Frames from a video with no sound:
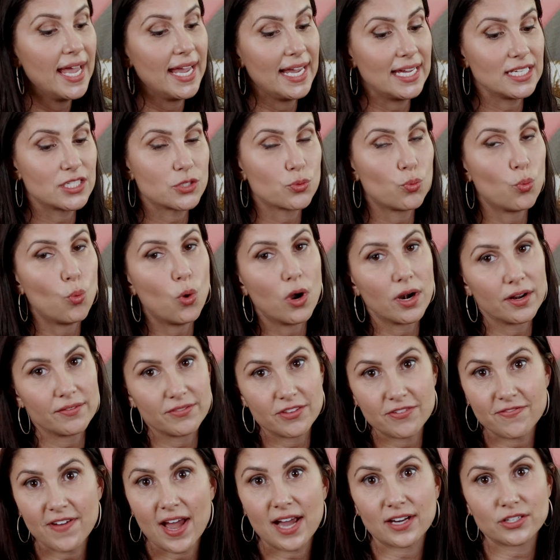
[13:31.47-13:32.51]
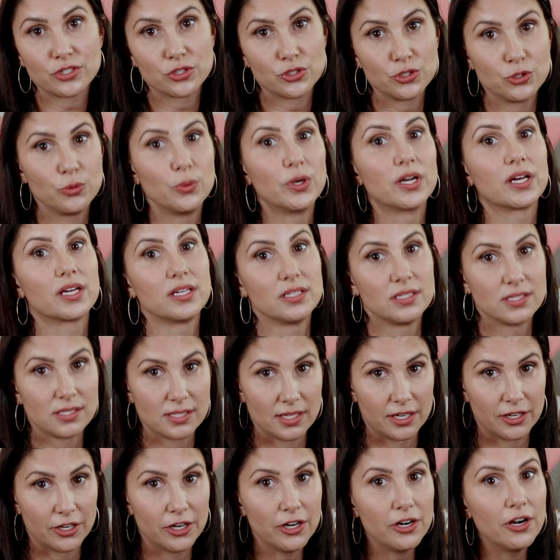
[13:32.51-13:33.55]
it's one of the factors you want to
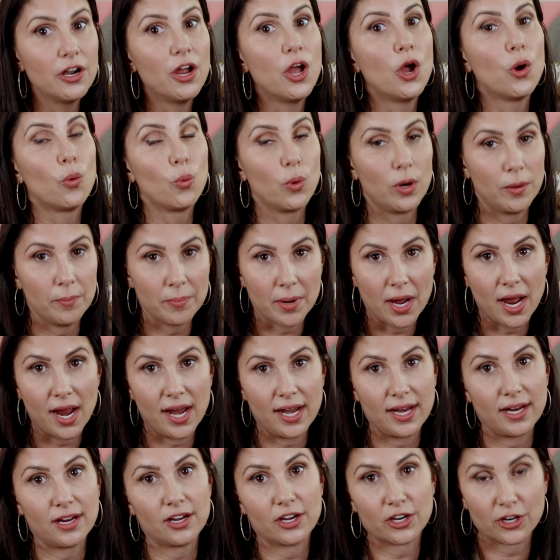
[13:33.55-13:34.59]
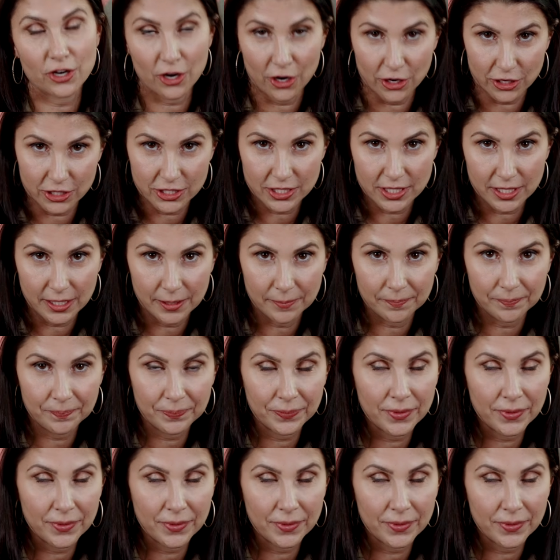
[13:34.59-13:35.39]
consider when buying a car seat.